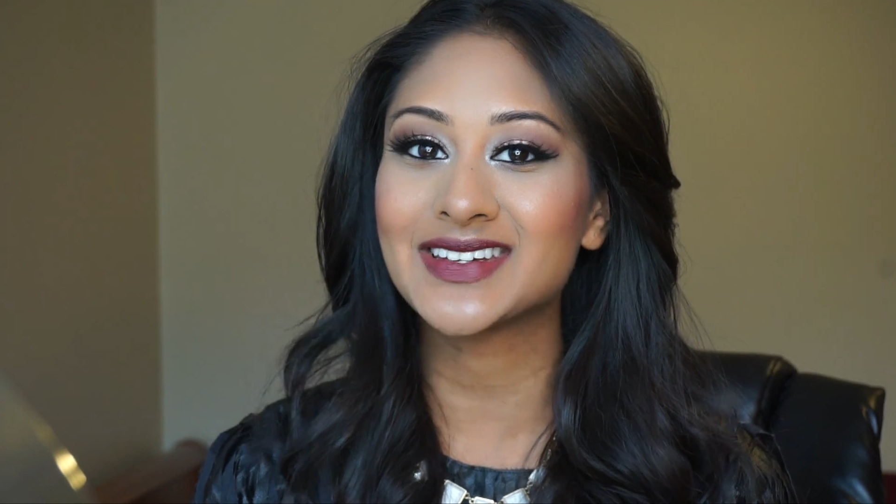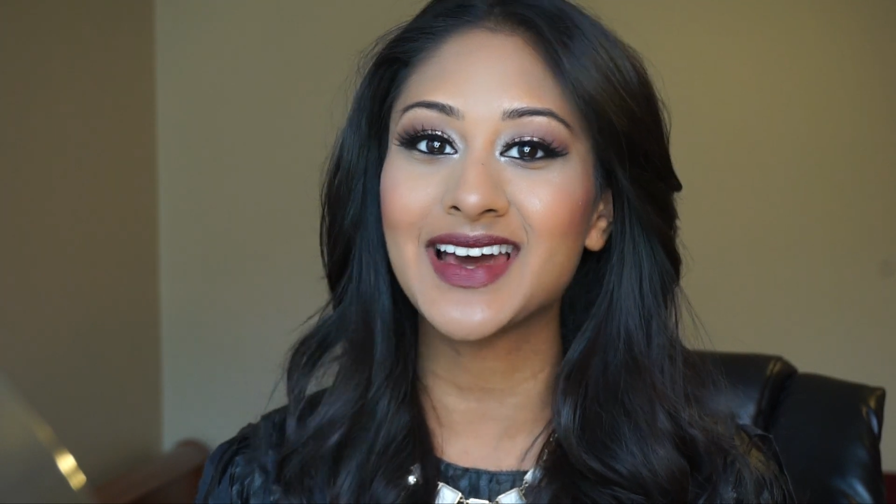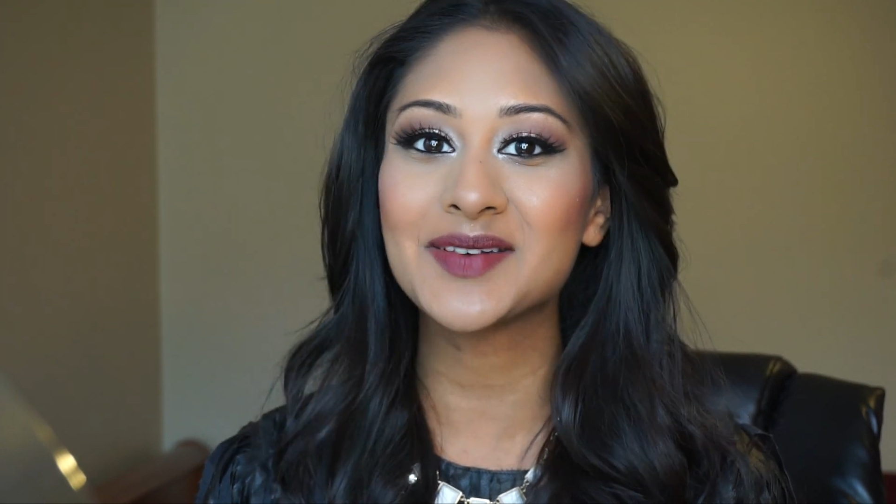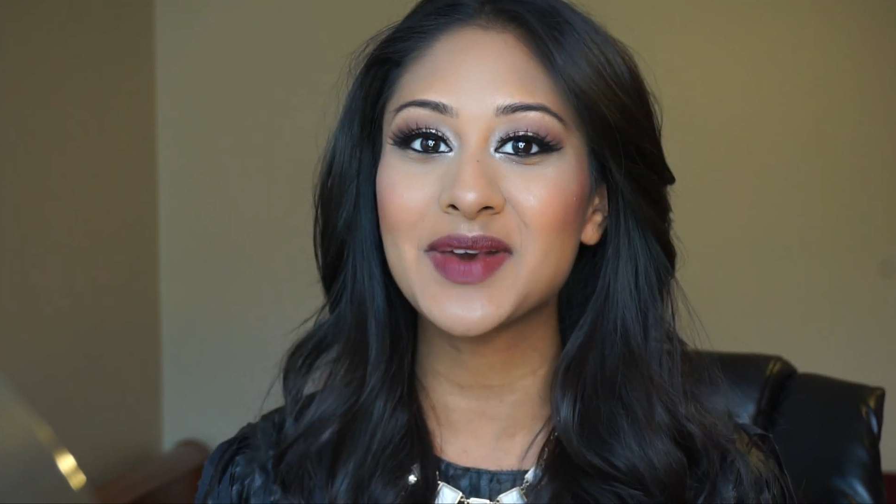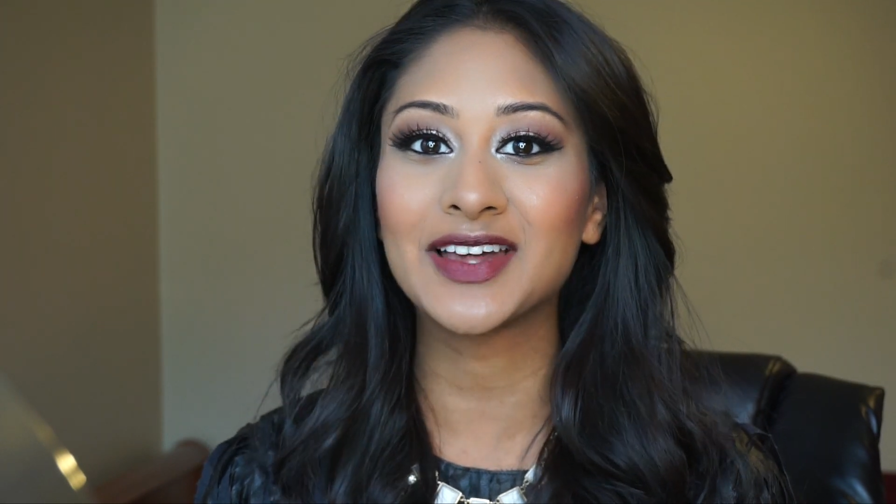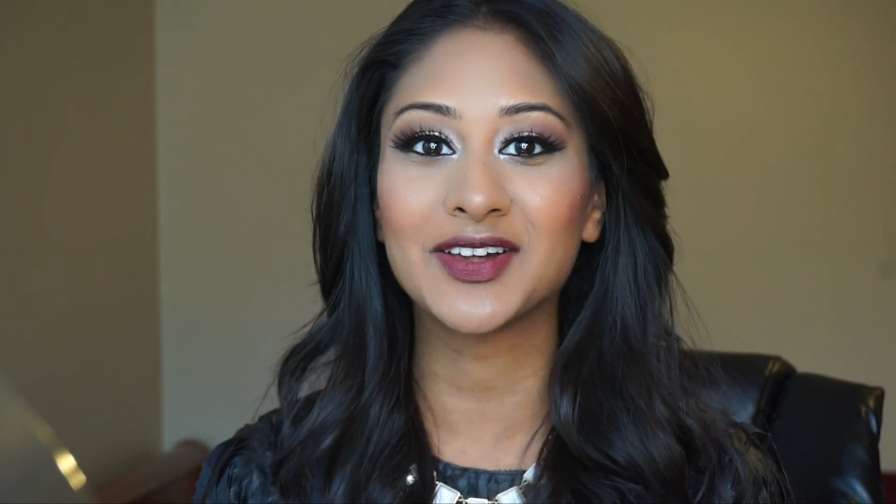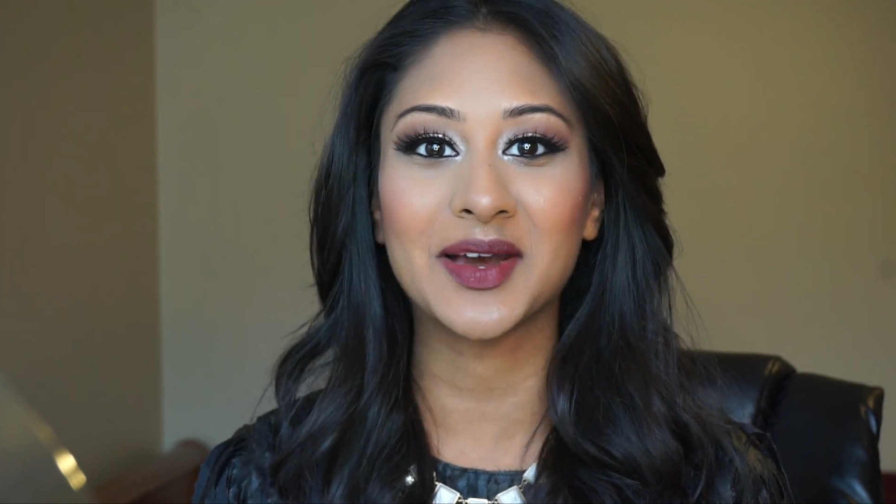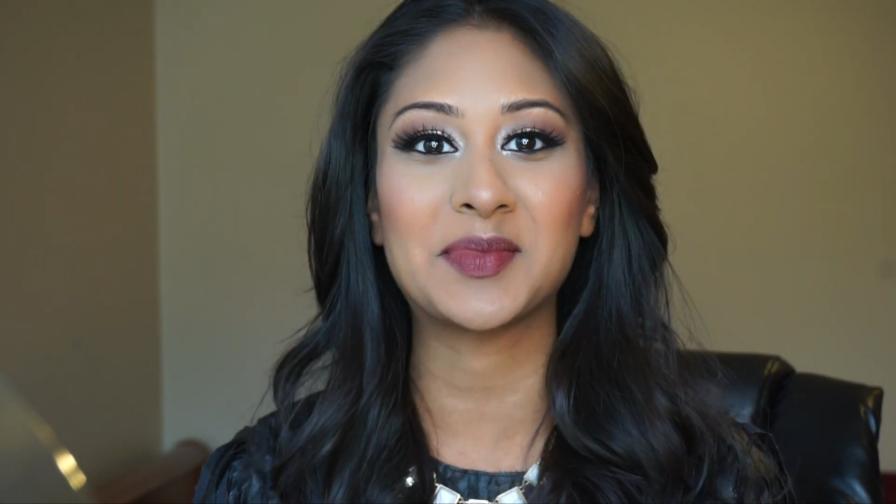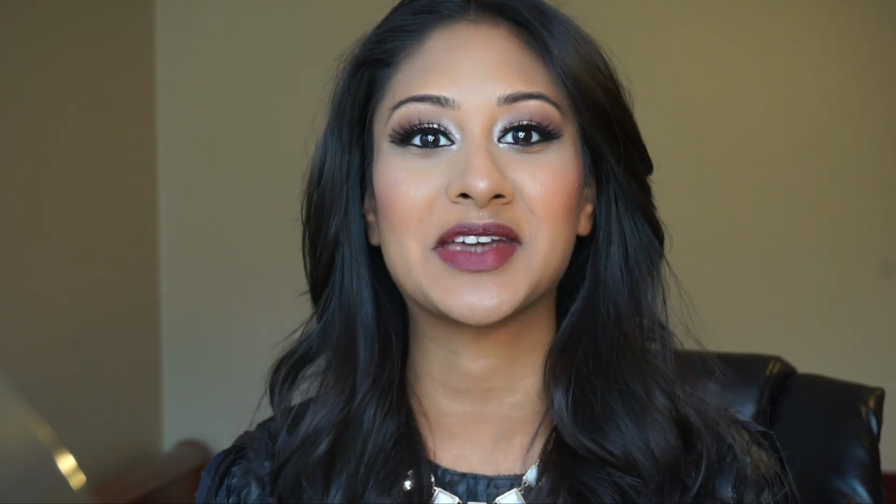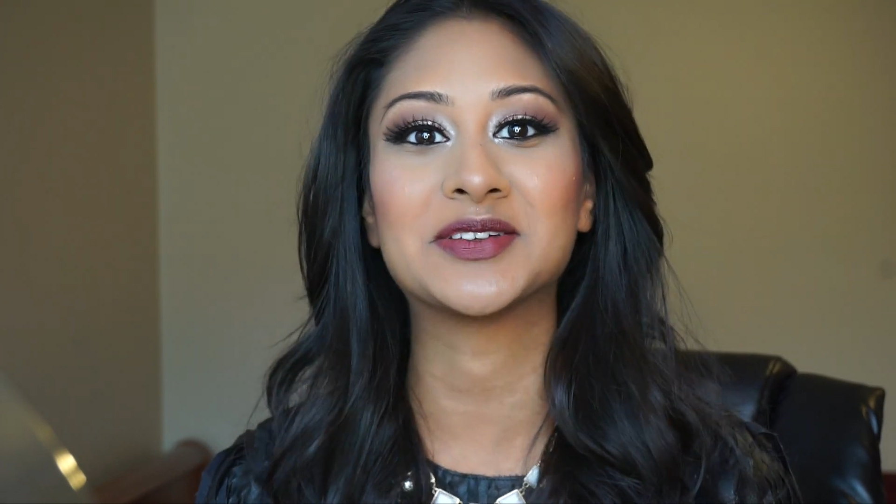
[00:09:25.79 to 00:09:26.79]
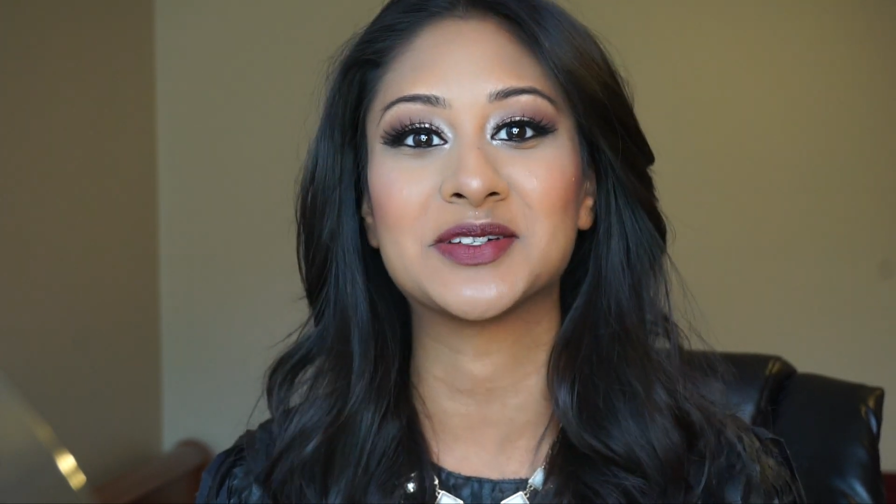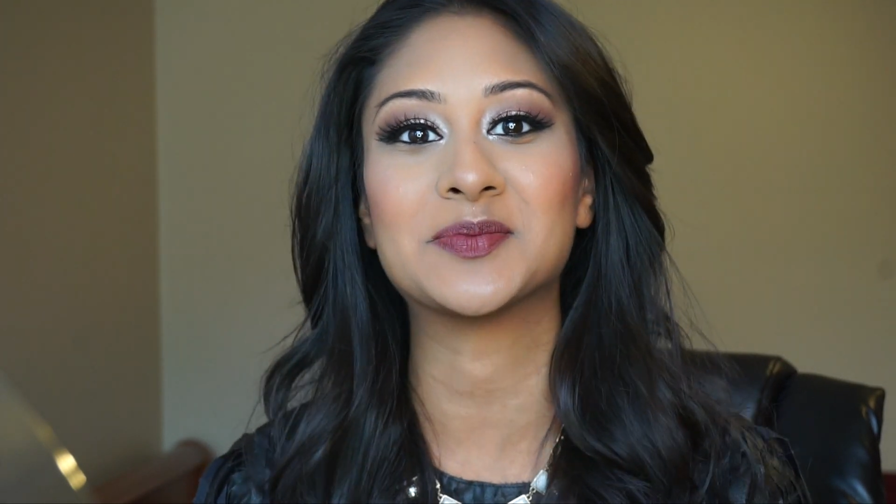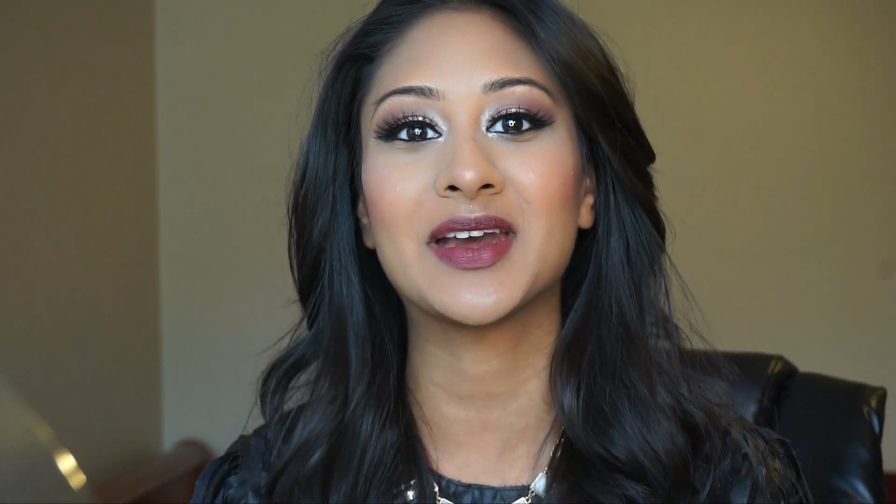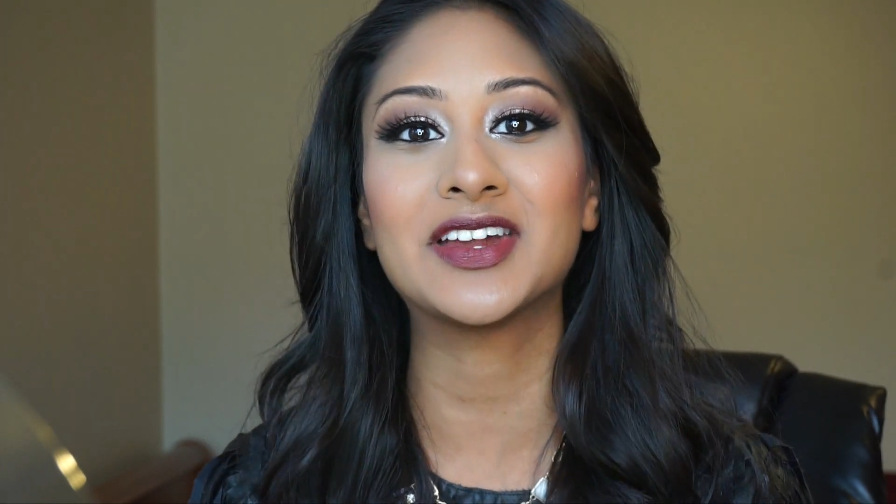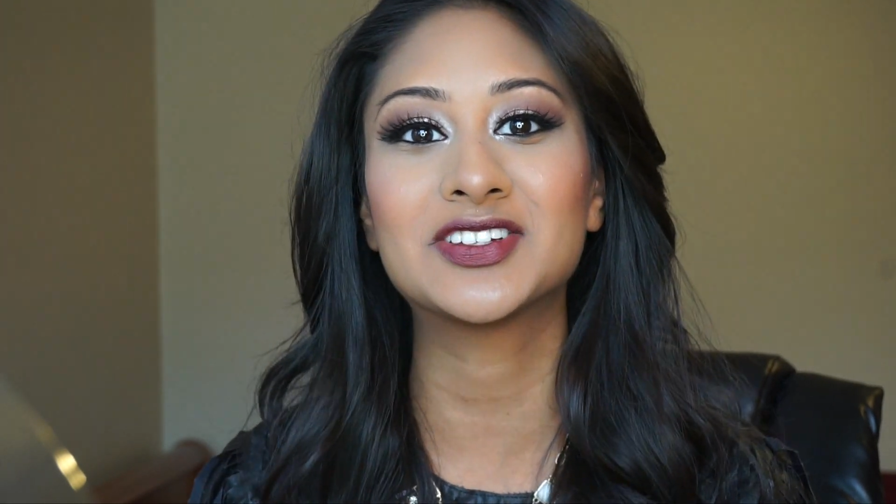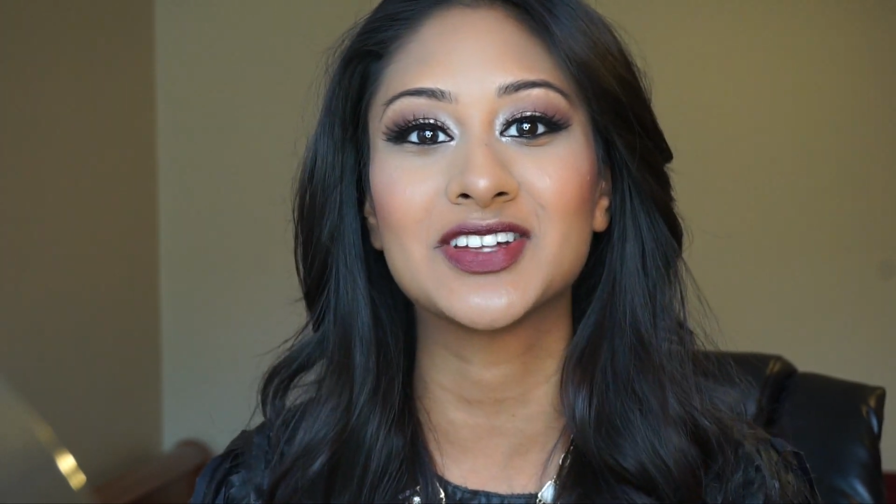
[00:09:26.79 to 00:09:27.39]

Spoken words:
time I look at my YouTube page.